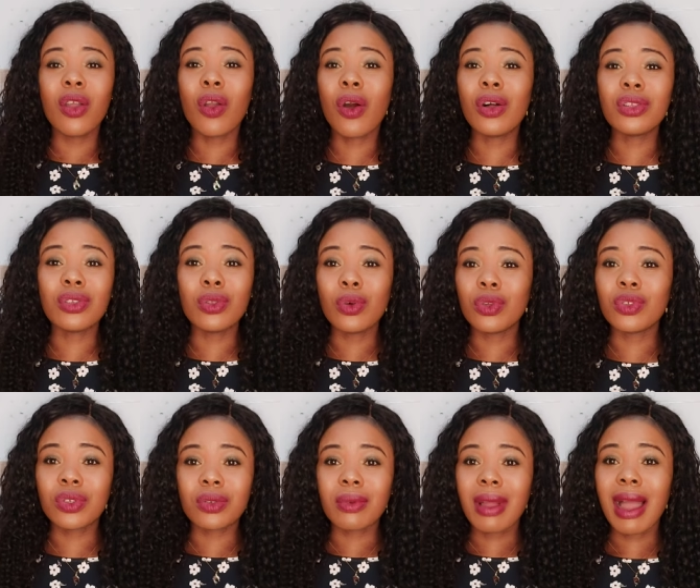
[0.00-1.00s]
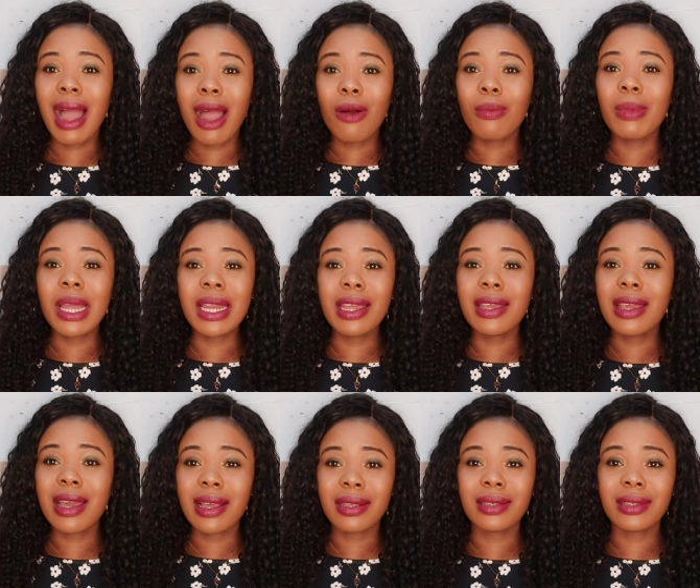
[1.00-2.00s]
God knows how many
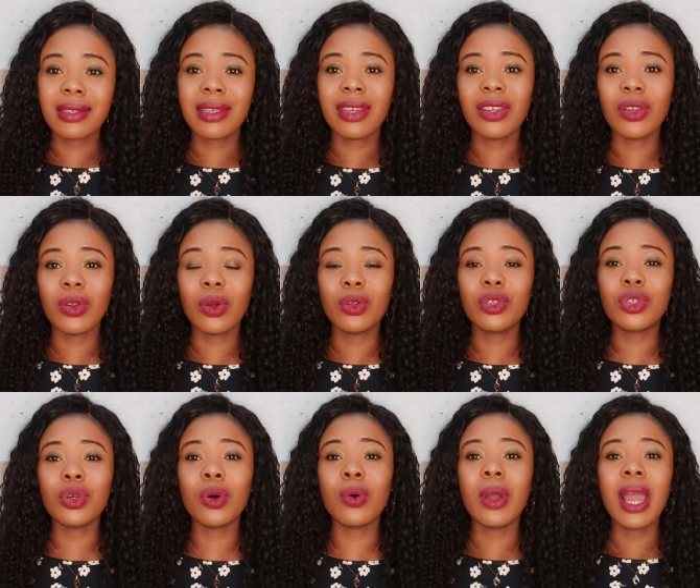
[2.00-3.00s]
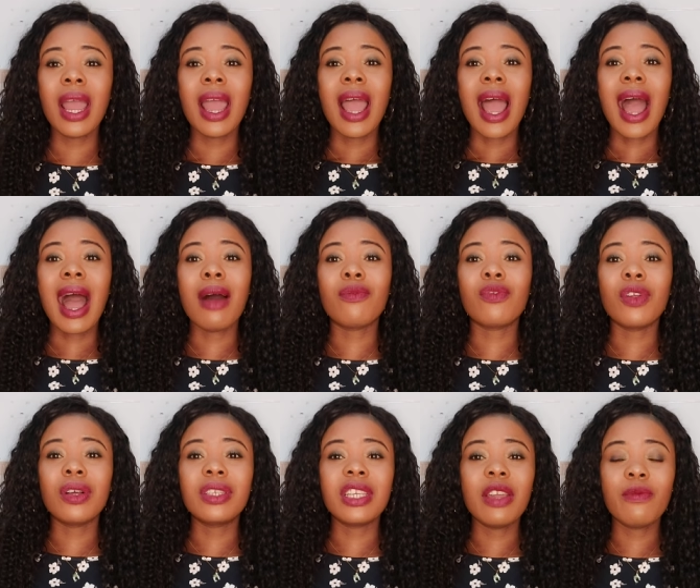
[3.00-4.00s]
years, you know. So I've
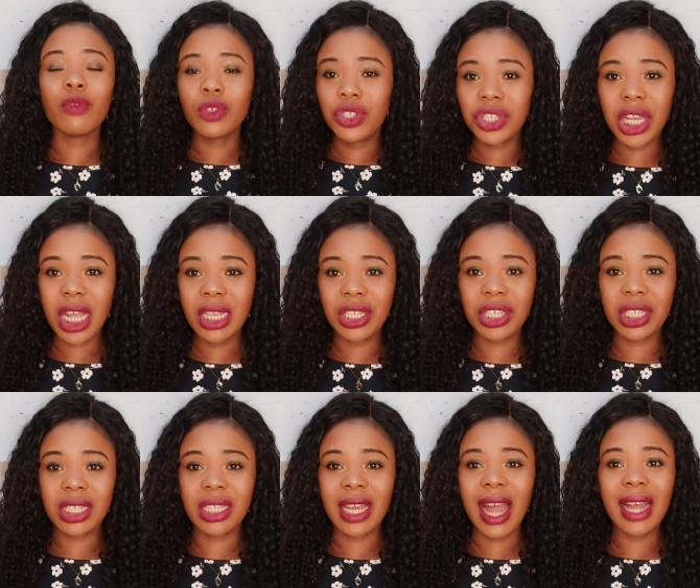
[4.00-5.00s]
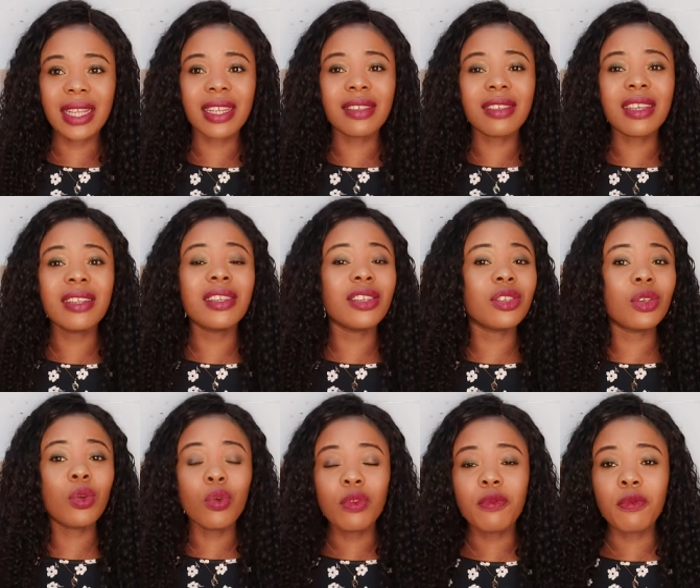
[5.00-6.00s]
not even changed it, and the thing is
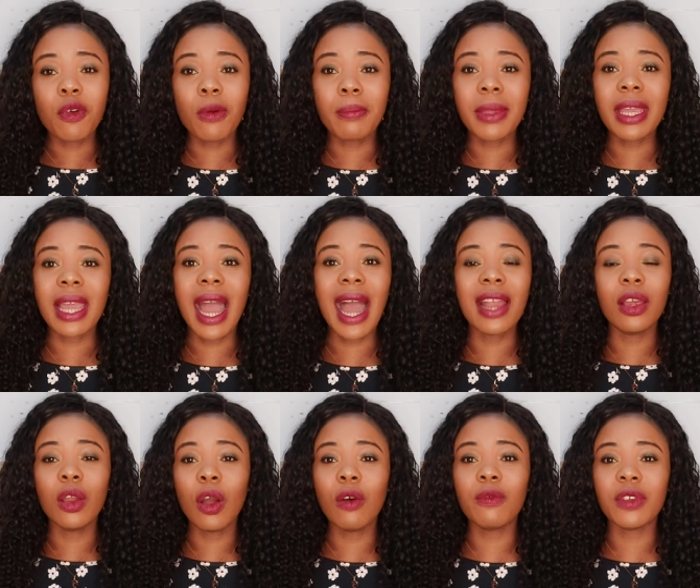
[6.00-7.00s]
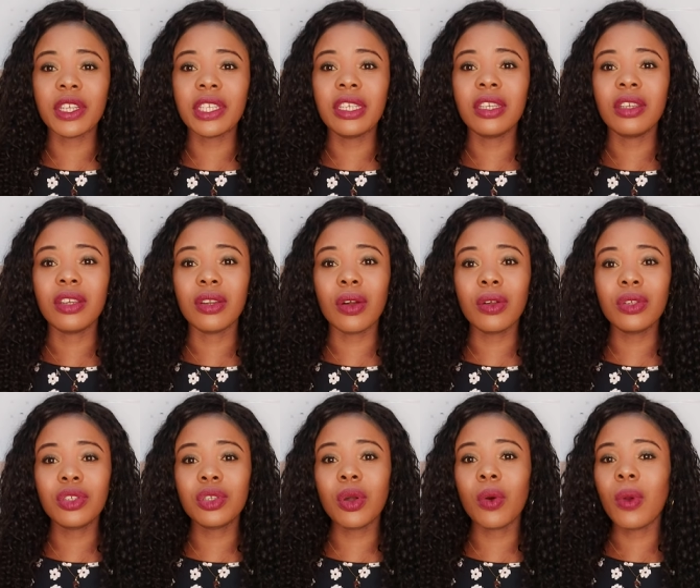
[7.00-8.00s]
good for me. I love it, you know.
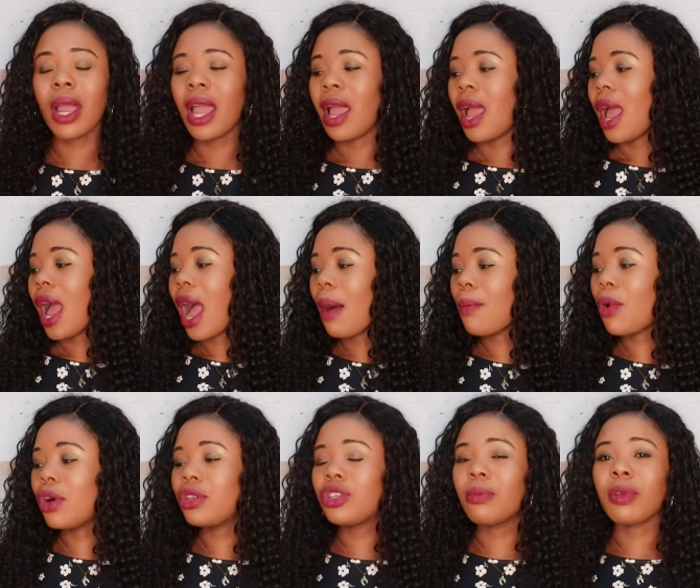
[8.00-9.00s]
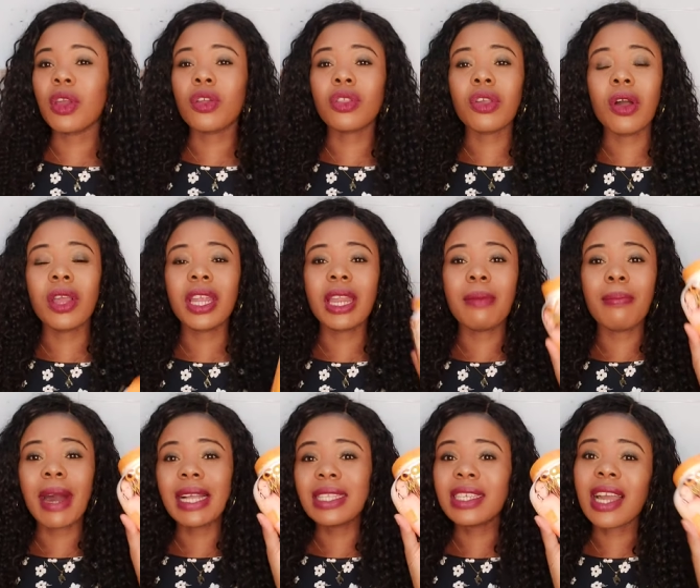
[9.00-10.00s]
So I'm going to be talking
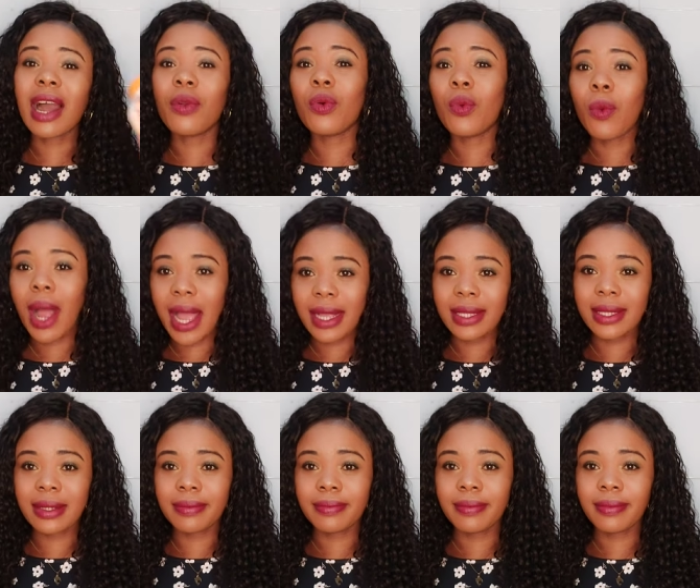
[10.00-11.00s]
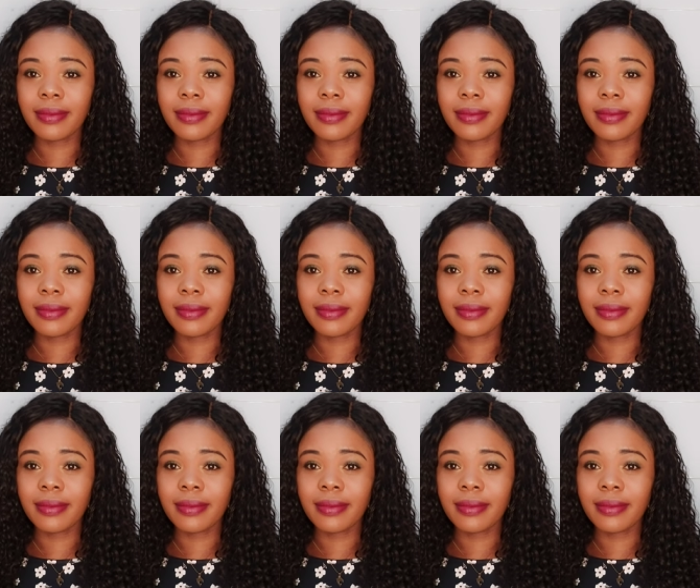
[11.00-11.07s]
about Caro White.